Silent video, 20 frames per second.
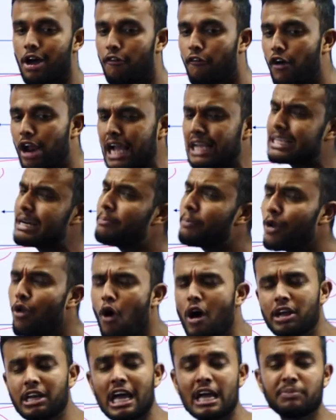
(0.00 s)
For example,
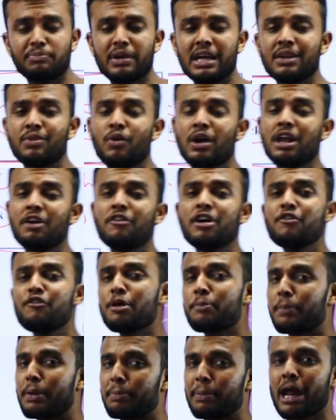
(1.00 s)
what happened whenever
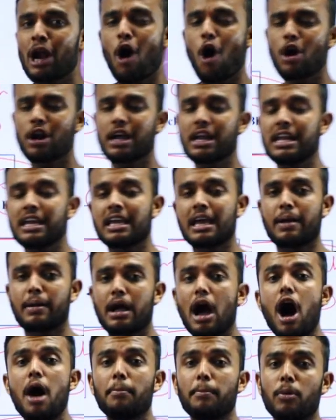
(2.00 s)
we prepare organic
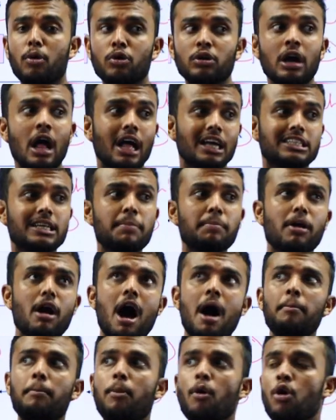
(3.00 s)
compound, some
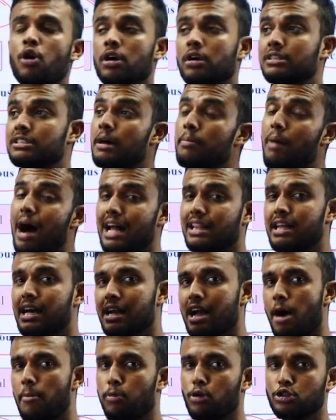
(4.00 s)
other
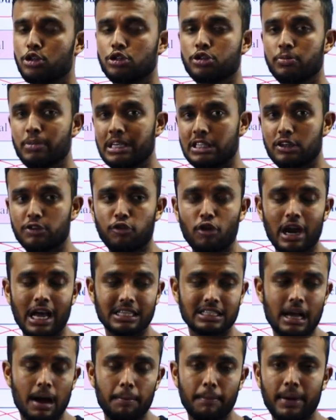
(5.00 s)
compounds also mix it. For
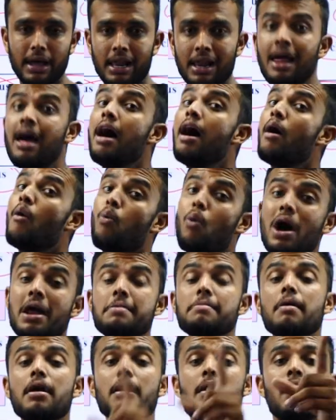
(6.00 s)
example,
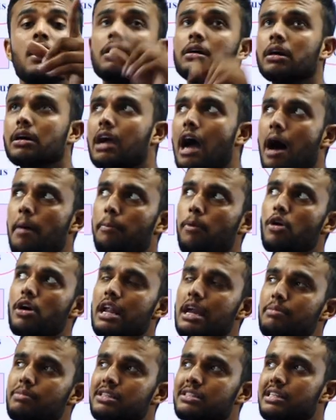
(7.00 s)
one
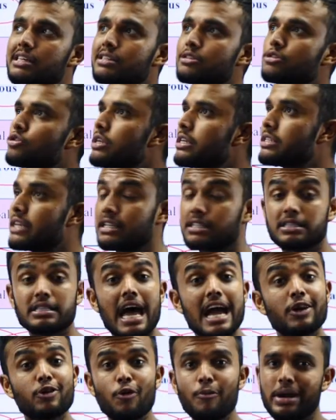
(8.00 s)
compound name is this, student says
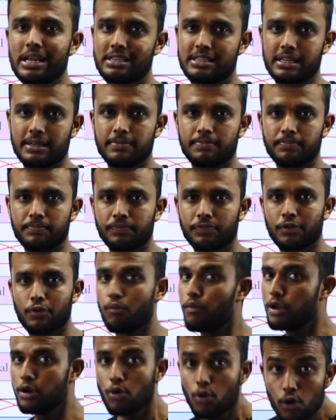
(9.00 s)
nitrobenzene.
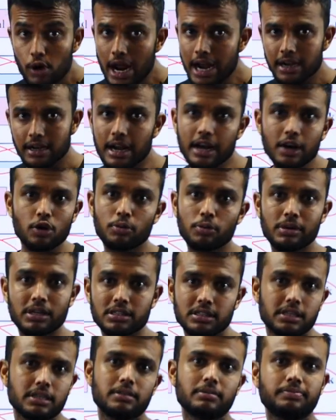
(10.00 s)
We know, right?
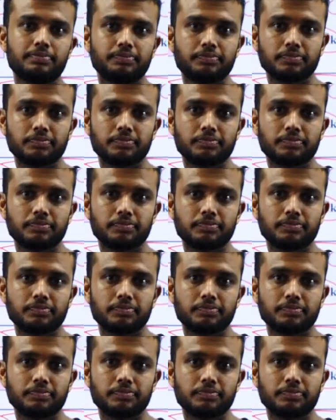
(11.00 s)
Nitrobenzene.